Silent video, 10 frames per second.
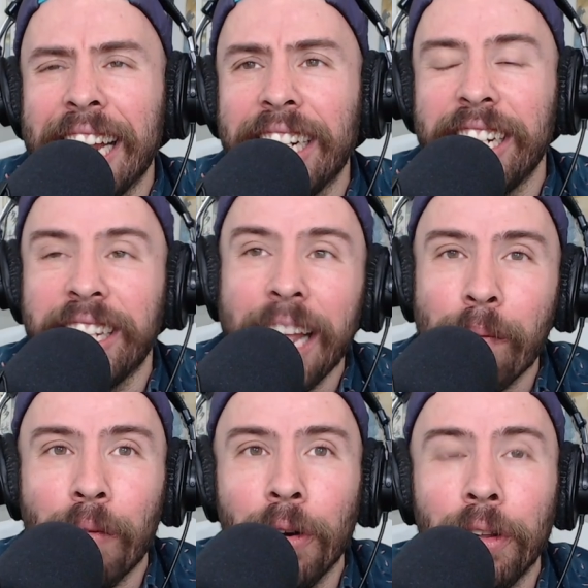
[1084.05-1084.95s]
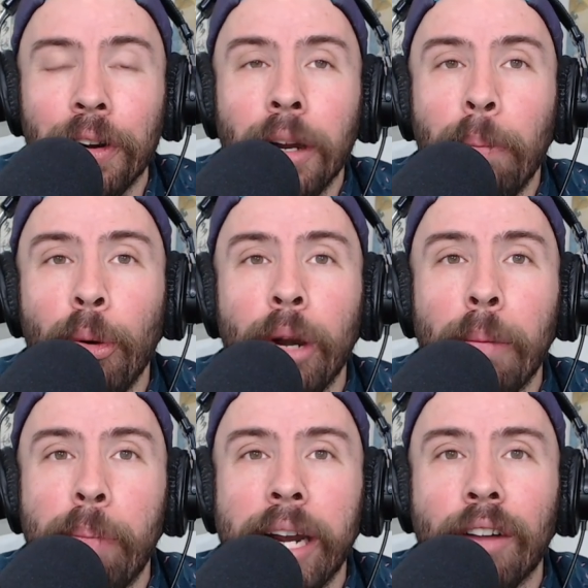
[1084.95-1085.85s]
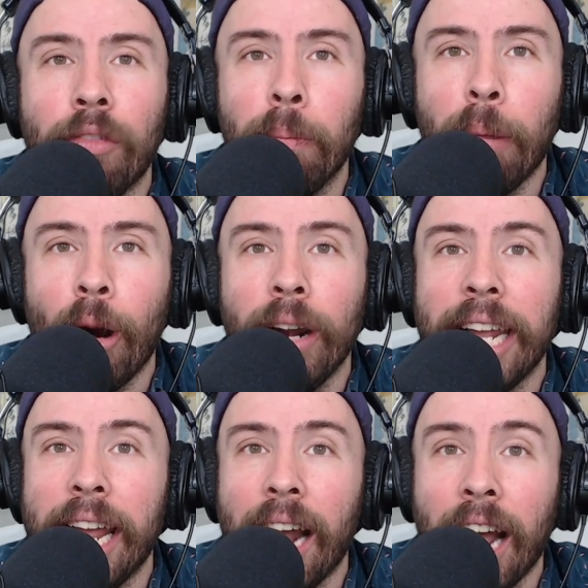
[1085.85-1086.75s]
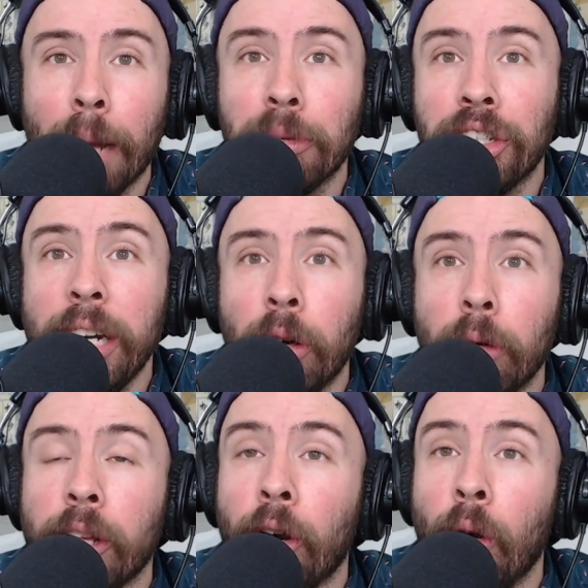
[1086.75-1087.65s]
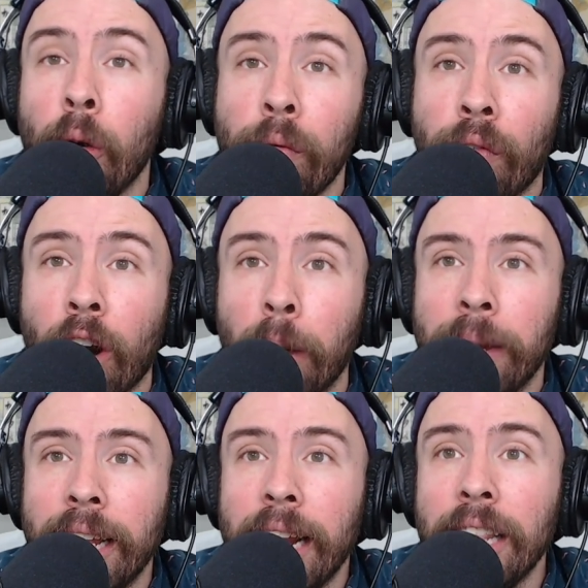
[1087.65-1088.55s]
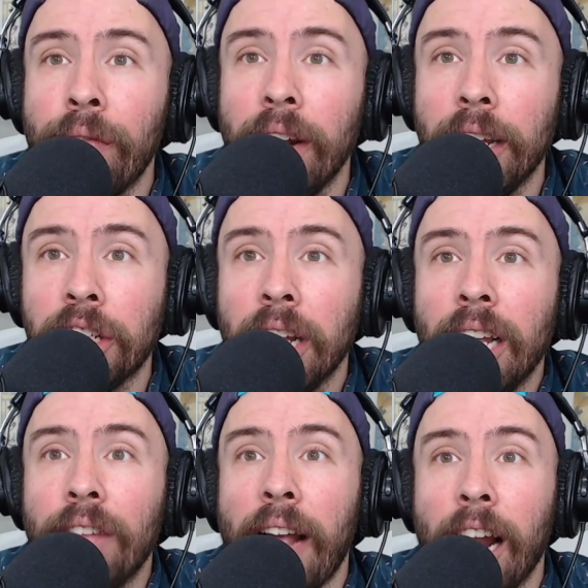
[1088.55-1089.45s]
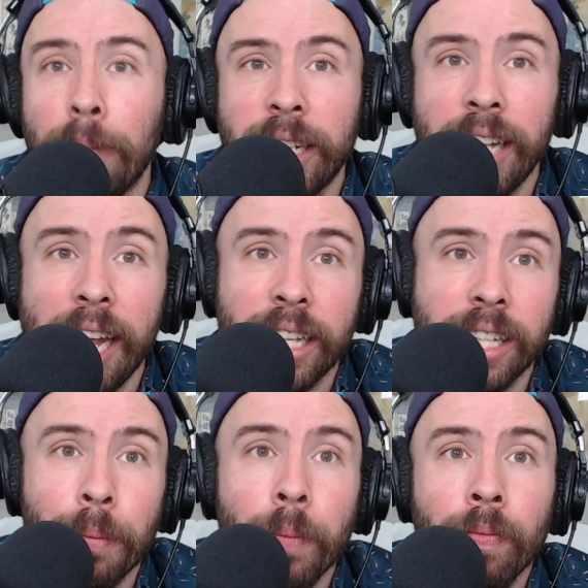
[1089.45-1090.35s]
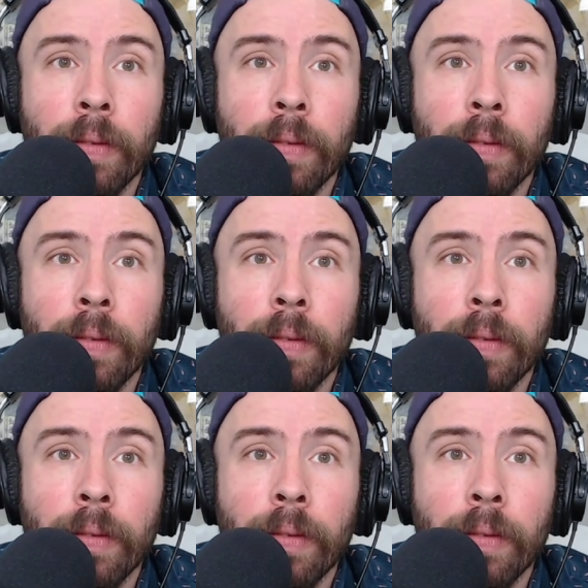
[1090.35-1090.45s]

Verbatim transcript: things a step further, brewing beer from barley and hops she grows on her own farm in the village of Almacelles.